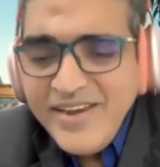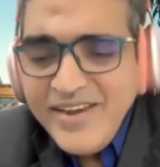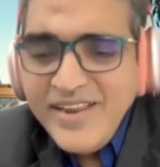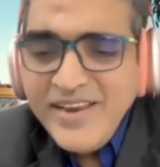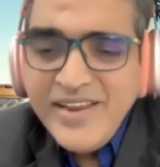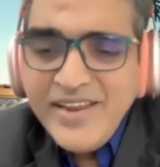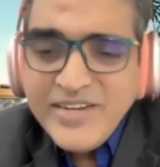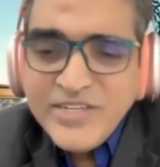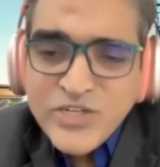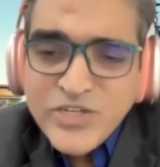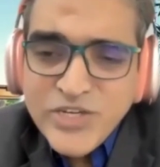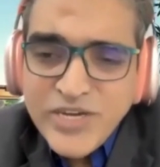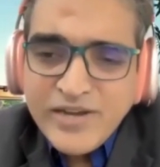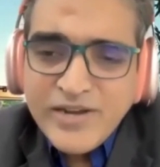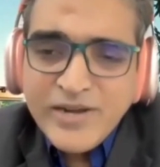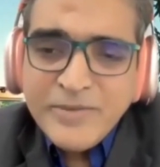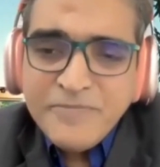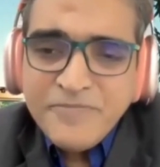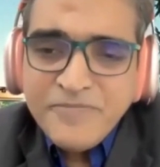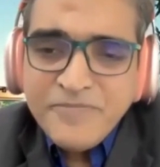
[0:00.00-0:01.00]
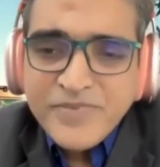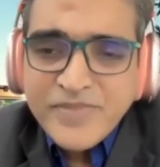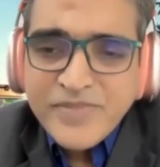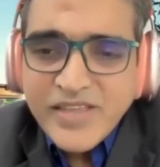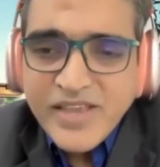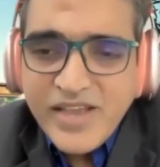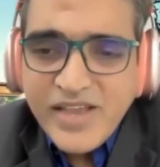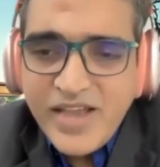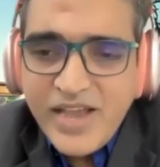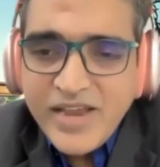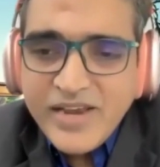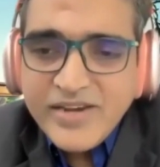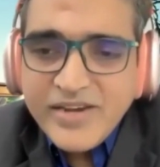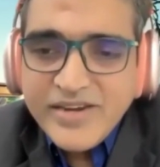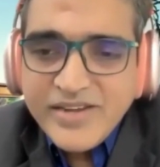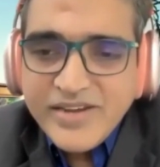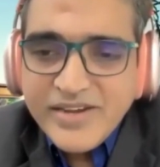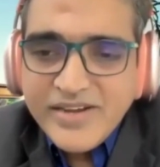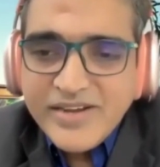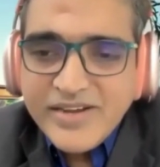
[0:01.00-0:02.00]
Indonesia,
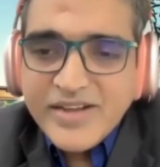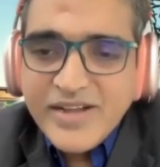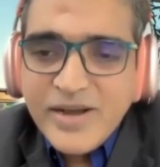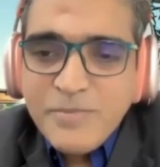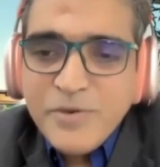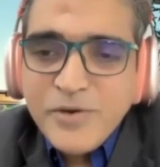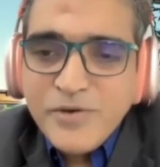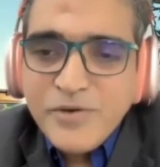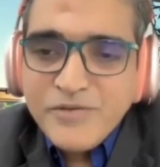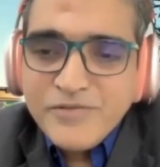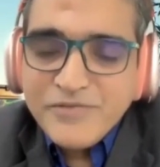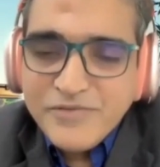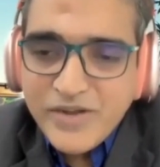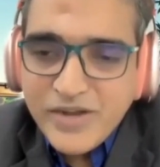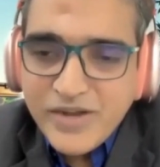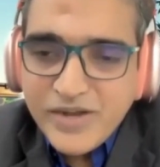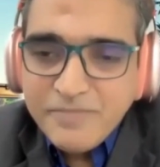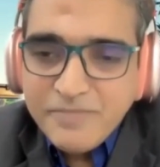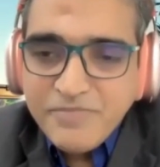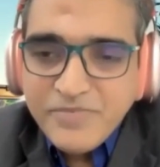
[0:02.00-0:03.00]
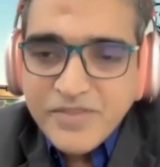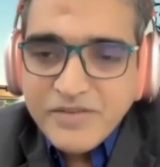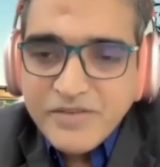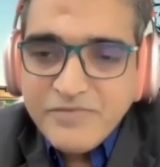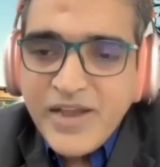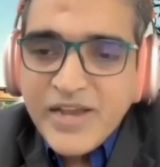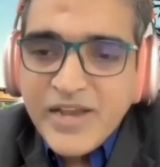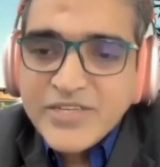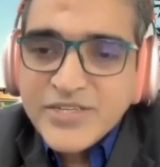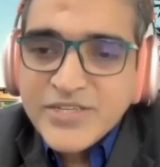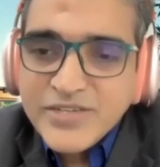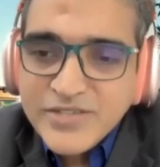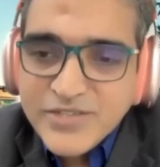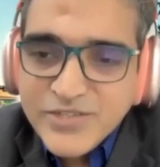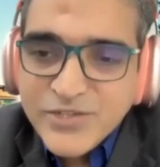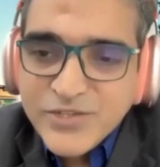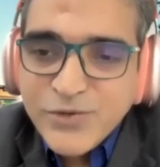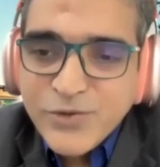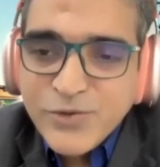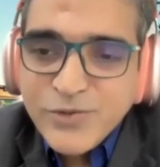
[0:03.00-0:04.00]
and a couple of fashion
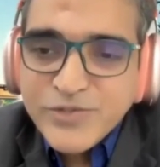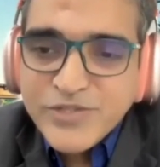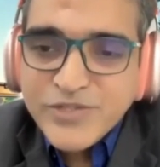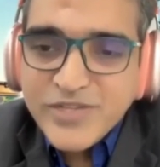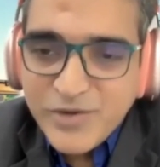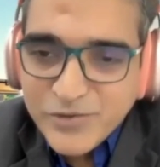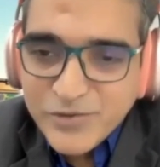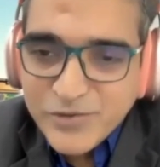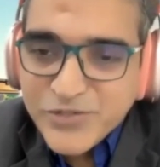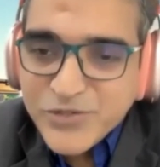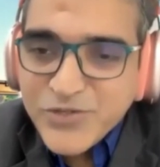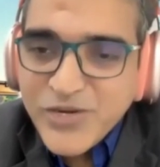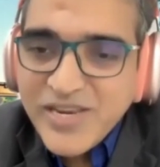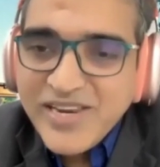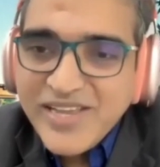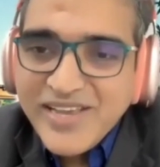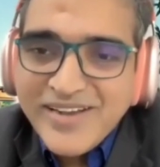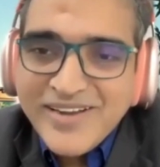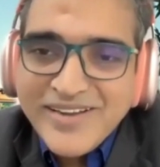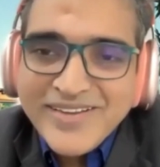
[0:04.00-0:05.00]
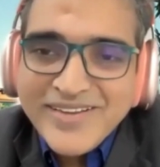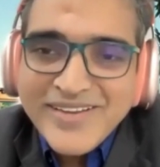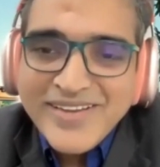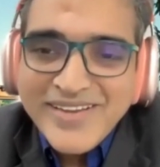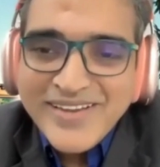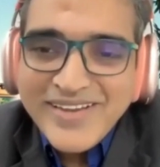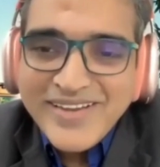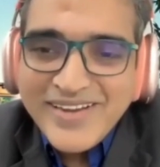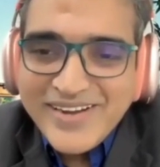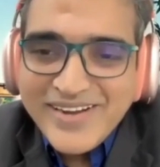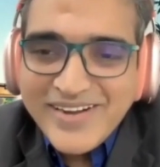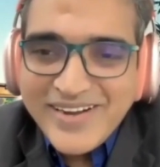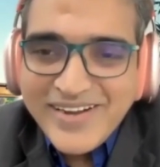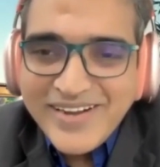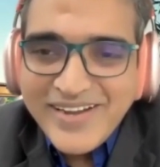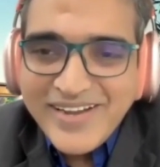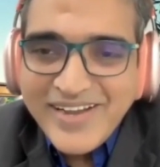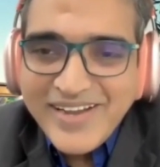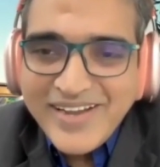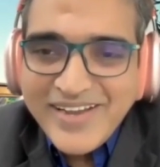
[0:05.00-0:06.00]
stores in Australia,
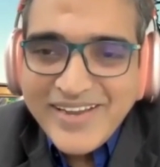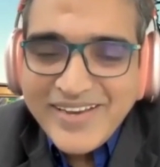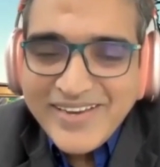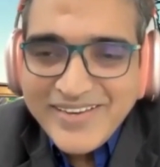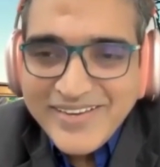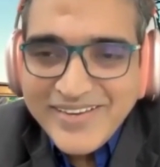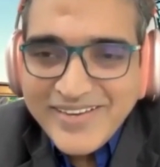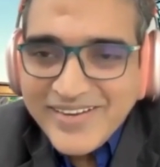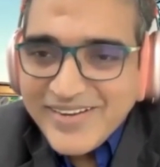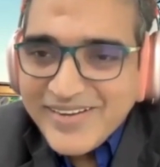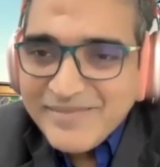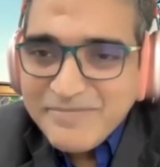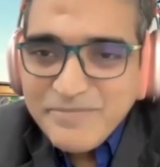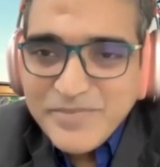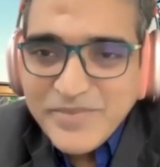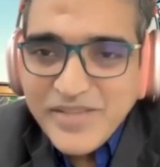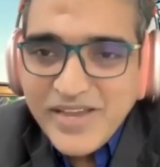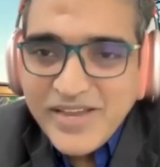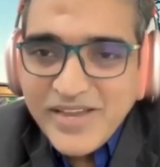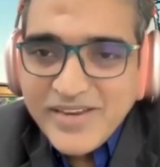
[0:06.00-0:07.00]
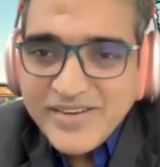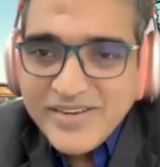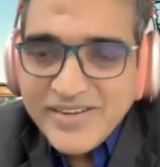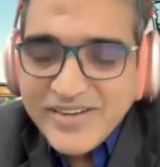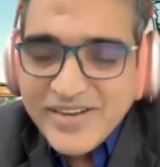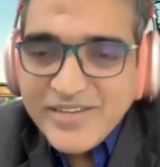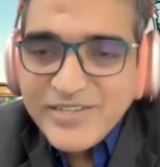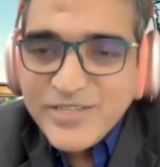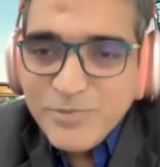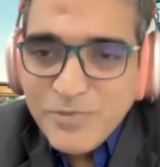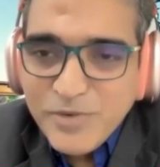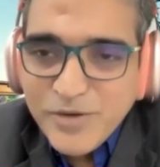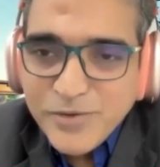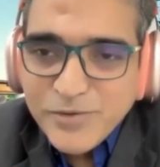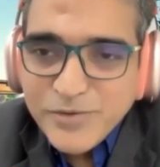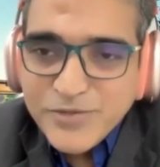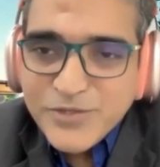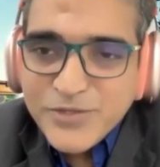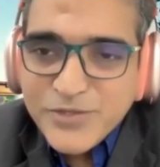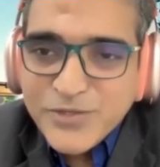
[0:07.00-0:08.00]
and consumer
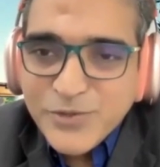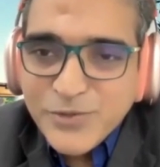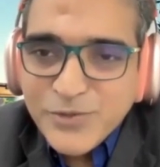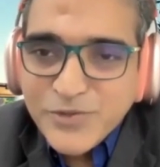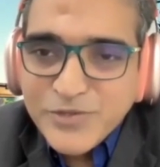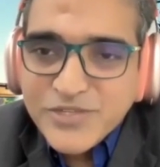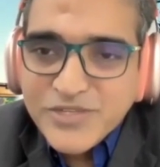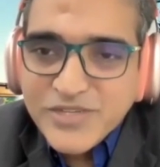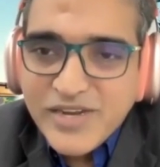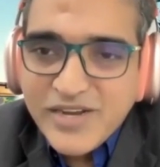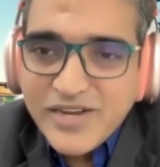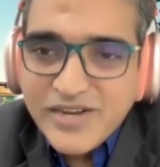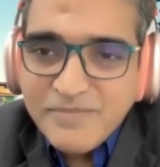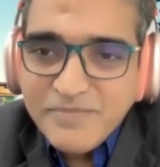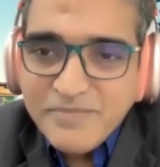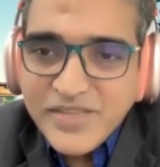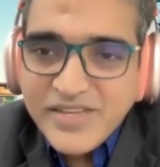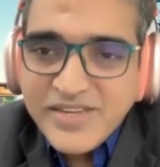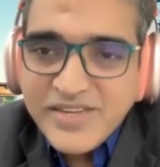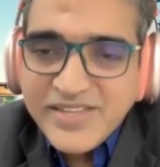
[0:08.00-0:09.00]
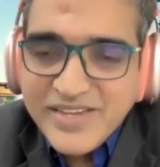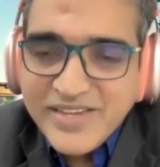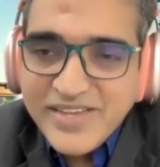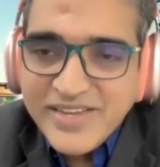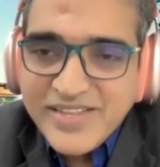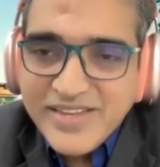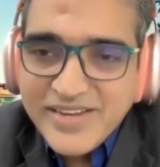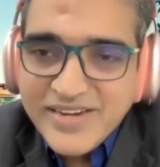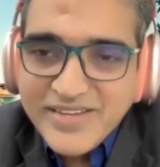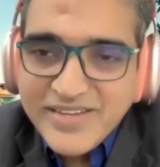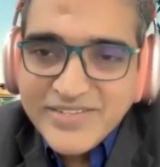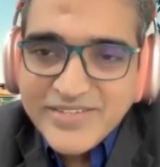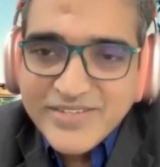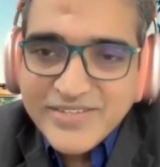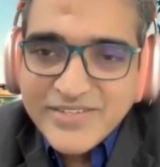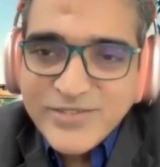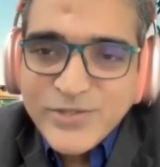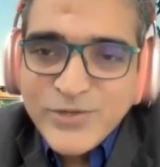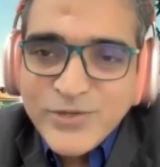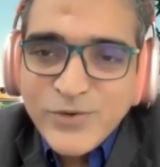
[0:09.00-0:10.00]
goods stores in the
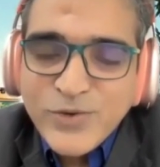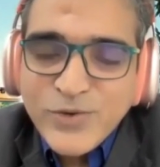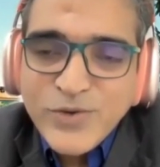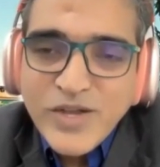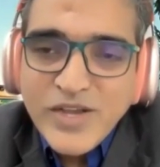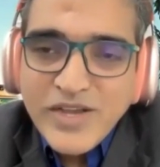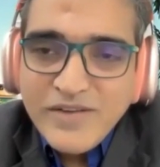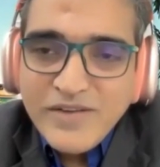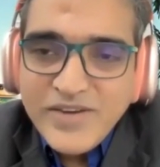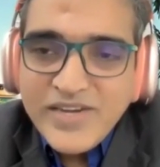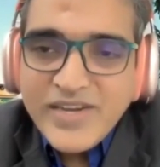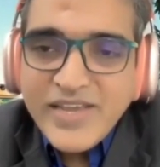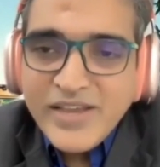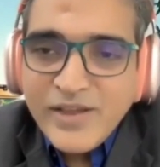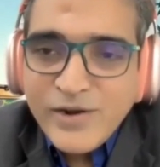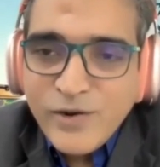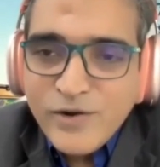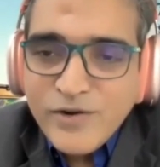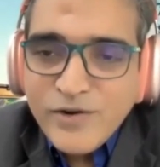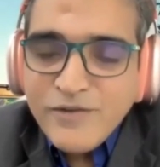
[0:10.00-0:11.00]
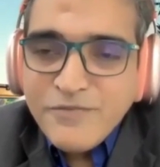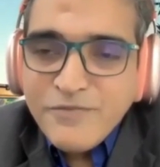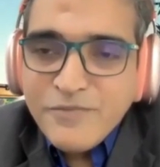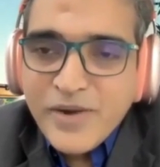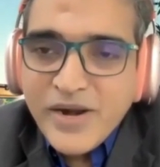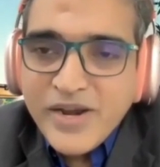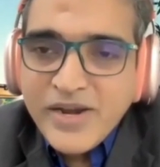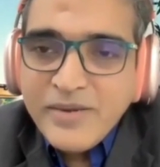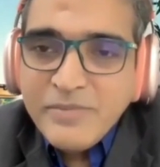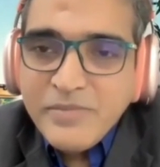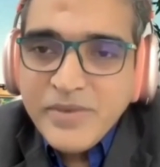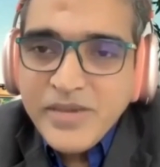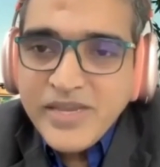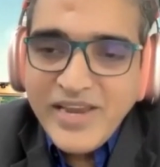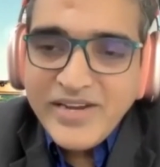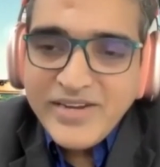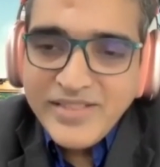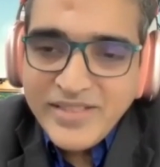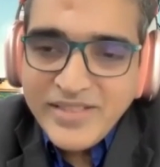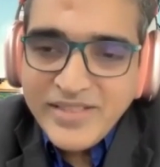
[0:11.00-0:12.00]
region. So we take a lot of pride
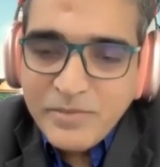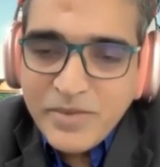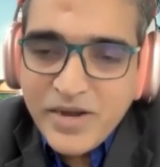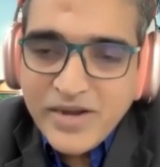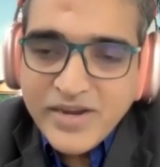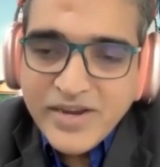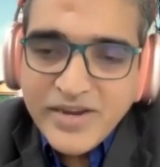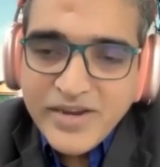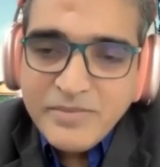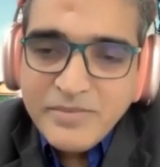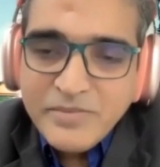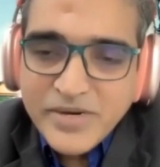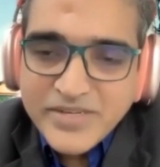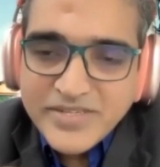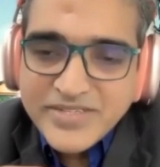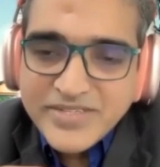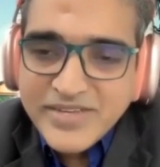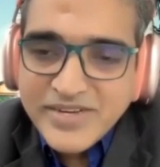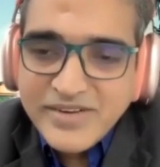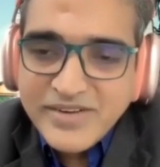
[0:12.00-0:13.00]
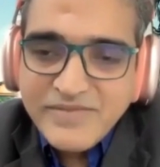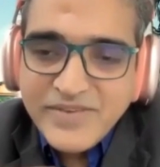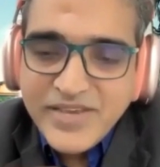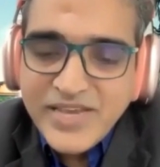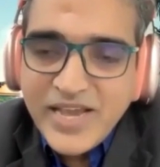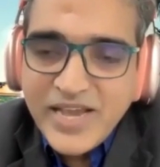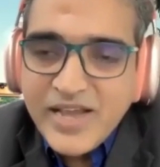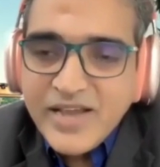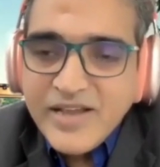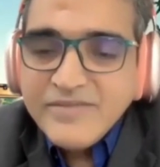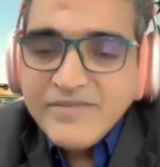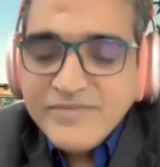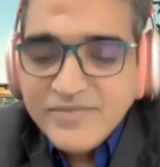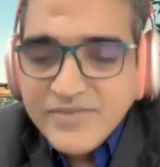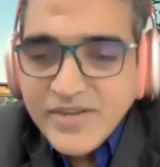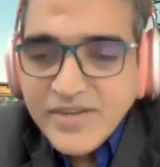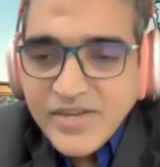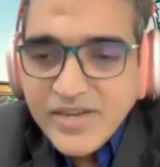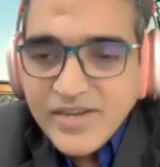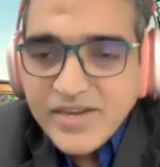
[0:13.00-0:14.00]
late in the market, but still we have
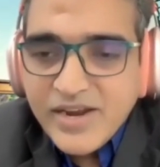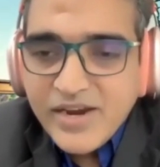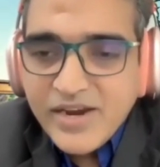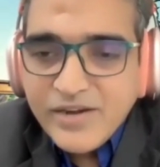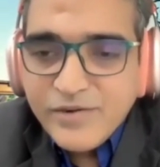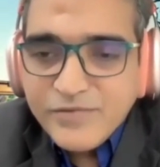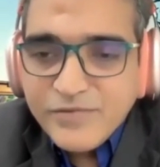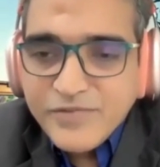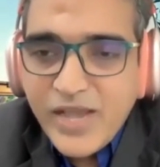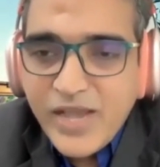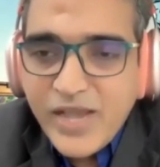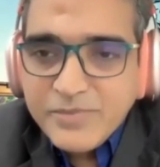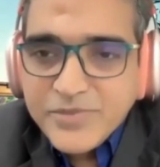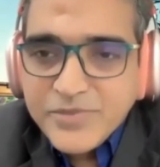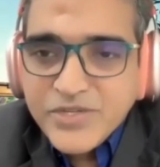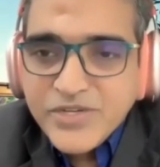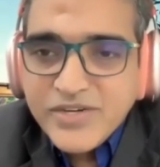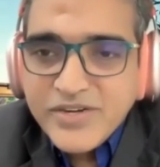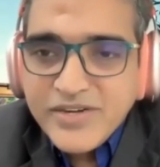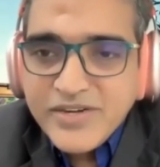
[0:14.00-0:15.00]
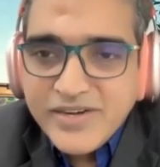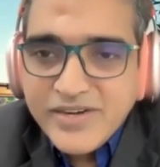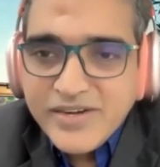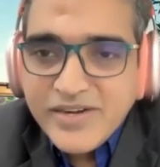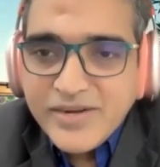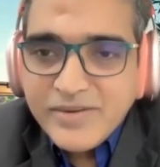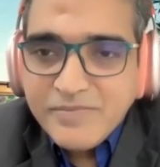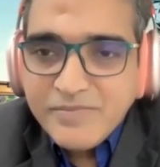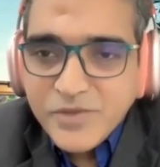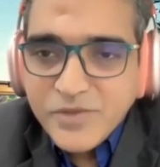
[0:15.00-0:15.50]
kind of captured